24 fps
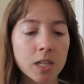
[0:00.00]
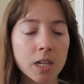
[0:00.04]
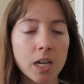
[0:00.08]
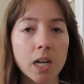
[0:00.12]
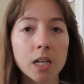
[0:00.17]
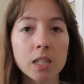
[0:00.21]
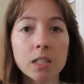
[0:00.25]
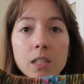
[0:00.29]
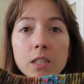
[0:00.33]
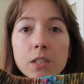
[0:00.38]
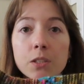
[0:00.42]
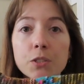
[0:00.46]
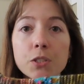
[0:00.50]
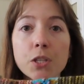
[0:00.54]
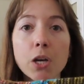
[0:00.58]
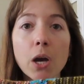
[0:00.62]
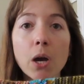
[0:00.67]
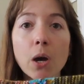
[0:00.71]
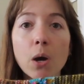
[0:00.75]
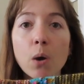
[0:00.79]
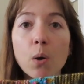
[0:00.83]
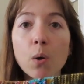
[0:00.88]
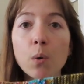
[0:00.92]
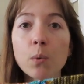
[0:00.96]
And then the
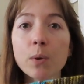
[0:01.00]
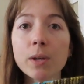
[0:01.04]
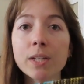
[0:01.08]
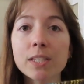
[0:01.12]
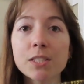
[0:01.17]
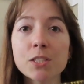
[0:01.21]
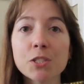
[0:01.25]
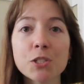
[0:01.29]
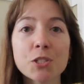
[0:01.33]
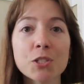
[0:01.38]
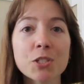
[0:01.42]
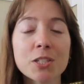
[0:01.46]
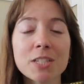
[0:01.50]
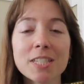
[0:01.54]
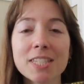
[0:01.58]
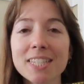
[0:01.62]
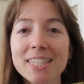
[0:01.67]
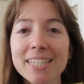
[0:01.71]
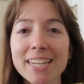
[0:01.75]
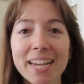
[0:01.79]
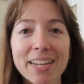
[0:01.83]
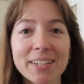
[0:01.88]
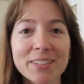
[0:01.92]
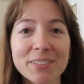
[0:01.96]
toe is just a
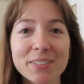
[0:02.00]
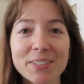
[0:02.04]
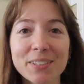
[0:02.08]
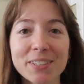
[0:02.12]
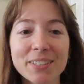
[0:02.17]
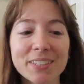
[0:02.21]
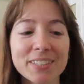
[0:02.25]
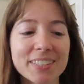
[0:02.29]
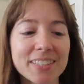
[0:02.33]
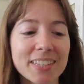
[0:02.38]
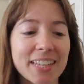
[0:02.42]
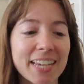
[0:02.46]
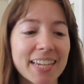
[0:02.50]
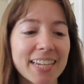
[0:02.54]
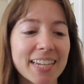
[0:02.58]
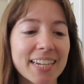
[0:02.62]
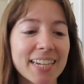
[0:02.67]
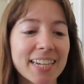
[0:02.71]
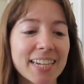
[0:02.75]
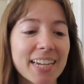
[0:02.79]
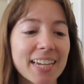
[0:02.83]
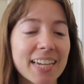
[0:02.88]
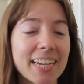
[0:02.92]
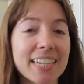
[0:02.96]
standard like
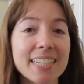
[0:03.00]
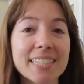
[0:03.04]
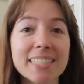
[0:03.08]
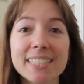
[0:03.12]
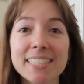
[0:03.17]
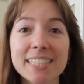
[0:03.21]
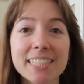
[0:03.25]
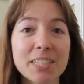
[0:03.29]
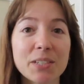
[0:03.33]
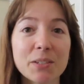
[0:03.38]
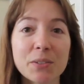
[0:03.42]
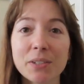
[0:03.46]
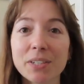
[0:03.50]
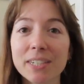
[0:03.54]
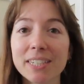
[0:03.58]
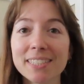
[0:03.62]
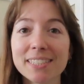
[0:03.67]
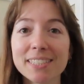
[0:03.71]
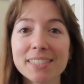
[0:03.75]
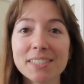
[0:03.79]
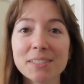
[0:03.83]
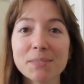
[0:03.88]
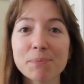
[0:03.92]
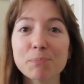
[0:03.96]

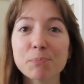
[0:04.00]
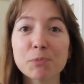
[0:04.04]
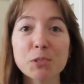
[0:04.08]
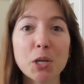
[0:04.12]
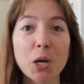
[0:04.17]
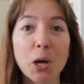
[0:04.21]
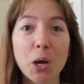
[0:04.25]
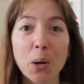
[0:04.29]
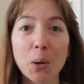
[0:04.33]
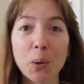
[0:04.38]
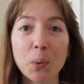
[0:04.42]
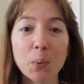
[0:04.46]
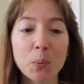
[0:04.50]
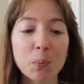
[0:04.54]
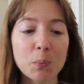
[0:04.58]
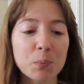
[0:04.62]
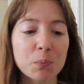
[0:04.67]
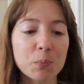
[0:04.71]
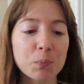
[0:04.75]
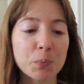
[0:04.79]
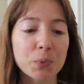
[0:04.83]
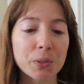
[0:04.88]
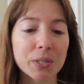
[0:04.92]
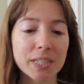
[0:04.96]
decrease toe.
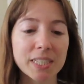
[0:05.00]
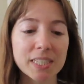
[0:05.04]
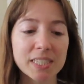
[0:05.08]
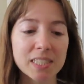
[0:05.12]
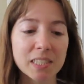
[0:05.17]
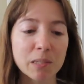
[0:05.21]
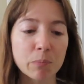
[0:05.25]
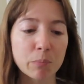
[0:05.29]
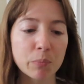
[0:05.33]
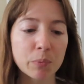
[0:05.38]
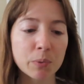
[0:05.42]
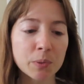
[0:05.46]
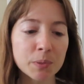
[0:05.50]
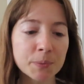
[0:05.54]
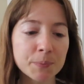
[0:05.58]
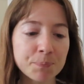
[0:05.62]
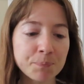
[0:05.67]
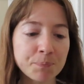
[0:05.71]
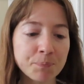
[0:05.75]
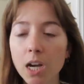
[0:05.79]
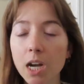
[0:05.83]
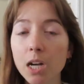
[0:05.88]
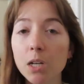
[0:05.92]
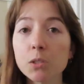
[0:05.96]
Pretty simple.
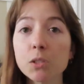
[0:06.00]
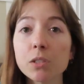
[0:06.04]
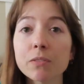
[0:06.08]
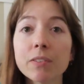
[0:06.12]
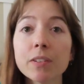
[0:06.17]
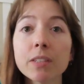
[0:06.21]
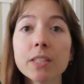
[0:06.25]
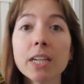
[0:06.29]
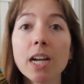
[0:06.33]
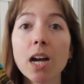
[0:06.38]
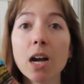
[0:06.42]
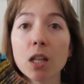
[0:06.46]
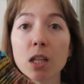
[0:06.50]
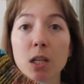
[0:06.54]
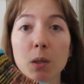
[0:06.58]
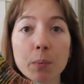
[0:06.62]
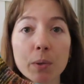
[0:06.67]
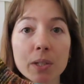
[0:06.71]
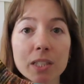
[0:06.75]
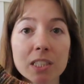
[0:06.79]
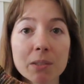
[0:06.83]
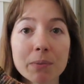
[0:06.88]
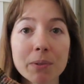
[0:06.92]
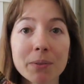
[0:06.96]
I also found the color
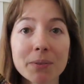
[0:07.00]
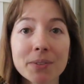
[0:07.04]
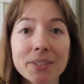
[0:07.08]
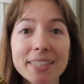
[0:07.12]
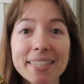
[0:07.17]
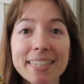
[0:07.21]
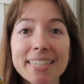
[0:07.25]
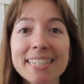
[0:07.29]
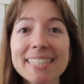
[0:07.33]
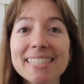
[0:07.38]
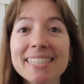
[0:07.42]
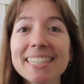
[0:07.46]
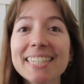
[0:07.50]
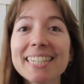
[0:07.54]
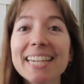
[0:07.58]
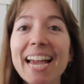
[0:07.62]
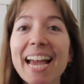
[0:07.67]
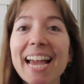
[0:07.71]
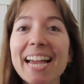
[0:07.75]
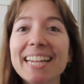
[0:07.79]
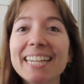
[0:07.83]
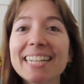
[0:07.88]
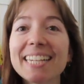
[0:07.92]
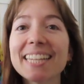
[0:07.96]
work to be really easy
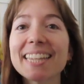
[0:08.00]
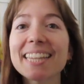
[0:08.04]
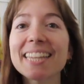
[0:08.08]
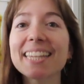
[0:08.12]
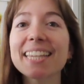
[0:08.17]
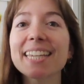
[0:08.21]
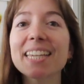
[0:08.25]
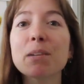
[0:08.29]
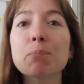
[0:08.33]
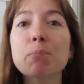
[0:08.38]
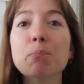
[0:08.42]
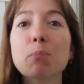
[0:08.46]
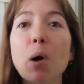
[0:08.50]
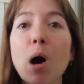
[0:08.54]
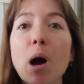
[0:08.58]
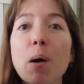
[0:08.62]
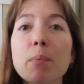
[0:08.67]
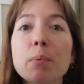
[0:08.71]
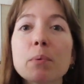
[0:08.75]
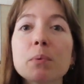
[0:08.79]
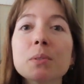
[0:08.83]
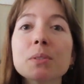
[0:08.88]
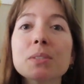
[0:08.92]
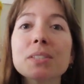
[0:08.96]
and the
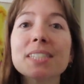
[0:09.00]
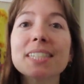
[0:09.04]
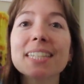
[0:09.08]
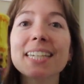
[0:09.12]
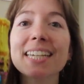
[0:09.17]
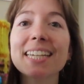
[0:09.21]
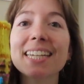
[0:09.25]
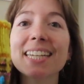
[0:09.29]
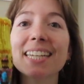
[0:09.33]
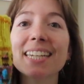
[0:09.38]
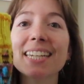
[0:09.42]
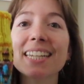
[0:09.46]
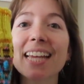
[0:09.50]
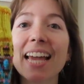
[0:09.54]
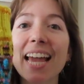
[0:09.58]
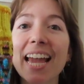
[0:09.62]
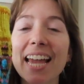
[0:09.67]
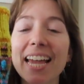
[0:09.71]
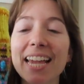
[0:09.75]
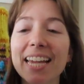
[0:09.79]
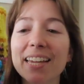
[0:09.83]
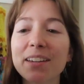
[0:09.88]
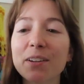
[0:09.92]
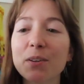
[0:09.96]
bobbles in the
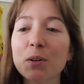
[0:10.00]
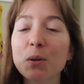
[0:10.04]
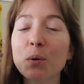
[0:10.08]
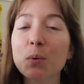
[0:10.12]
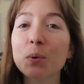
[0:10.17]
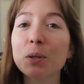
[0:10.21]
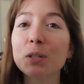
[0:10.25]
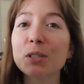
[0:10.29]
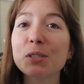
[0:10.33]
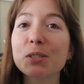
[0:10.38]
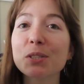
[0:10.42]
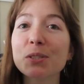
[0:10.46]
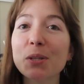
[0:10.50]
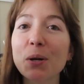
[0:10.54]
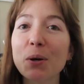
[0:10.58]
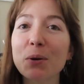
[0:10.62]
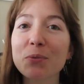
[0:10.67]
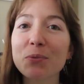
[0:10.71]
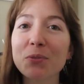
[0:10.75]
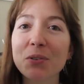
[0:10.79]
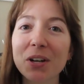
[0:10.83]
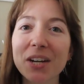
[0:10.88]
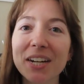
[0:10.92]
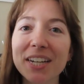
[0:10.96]
ankle were
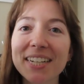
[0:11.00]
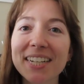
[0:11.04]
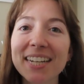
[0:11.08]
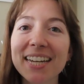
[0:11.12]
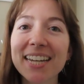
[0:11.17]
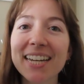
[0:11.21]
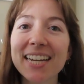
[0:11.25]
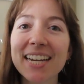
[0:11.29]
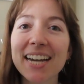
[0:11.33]
so fun.